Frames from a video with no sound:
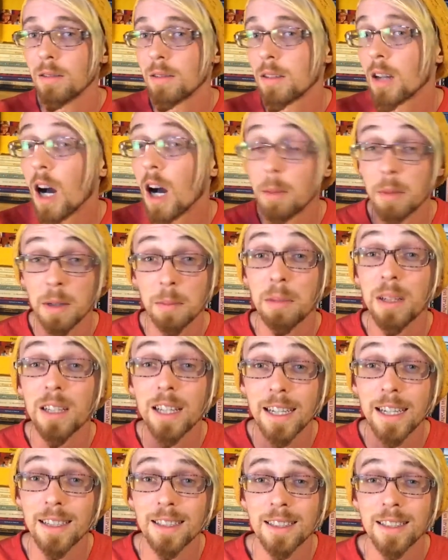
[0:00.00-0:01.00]

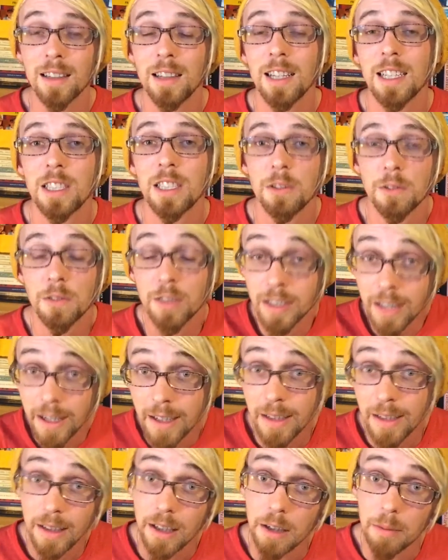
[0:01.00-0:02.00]
commonplace unless you've
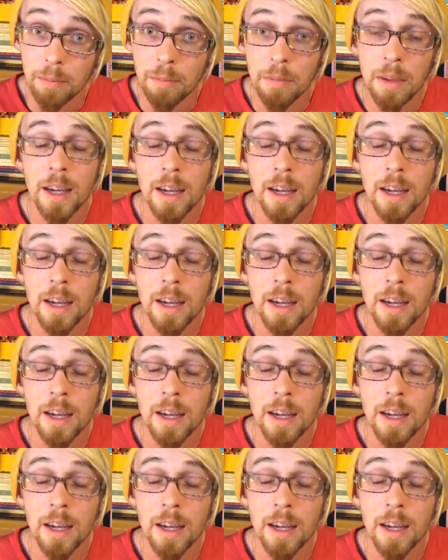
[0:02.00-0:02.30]
studied them.